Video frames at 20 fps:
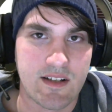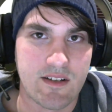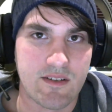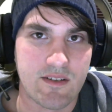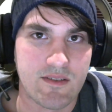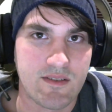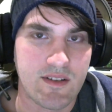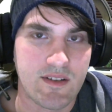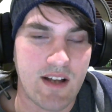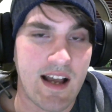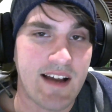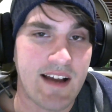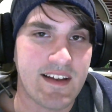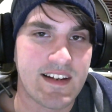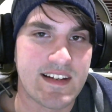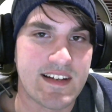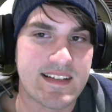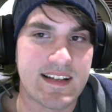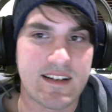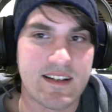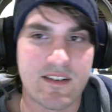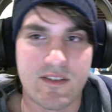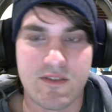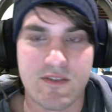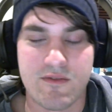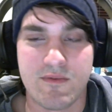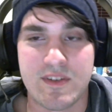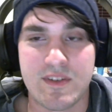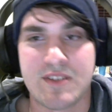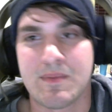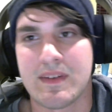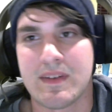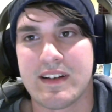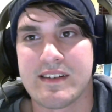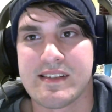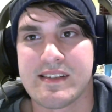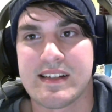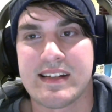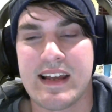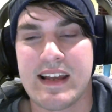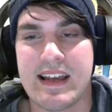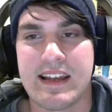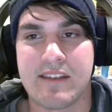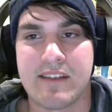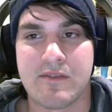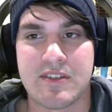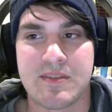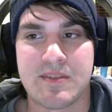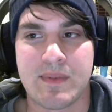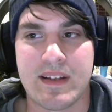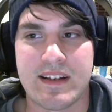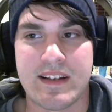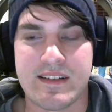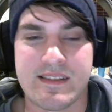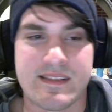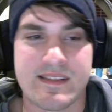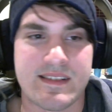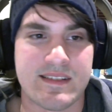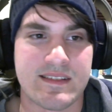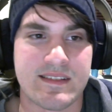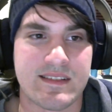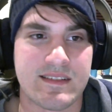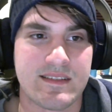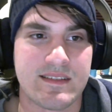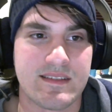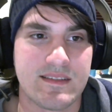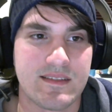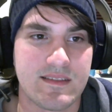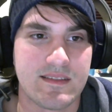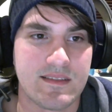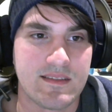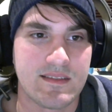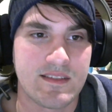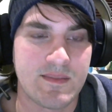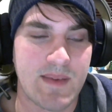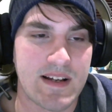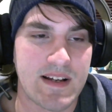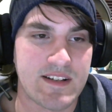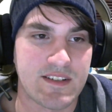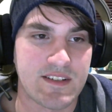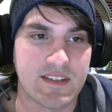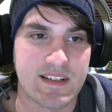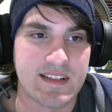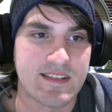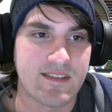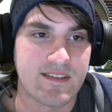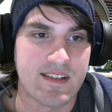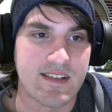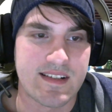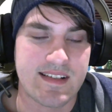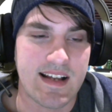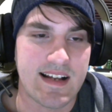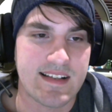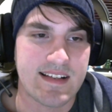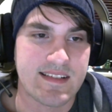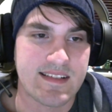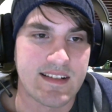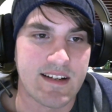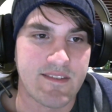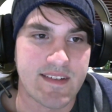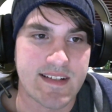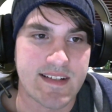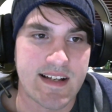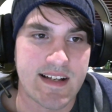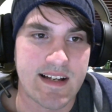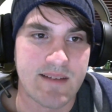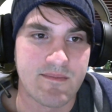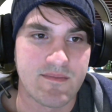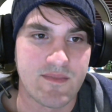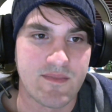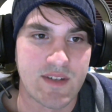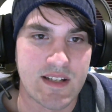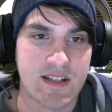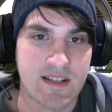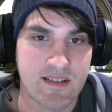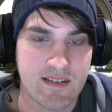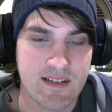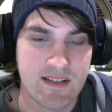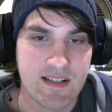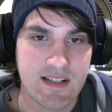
how can you tell which player is the tank, which player is the specialist or assassin every time when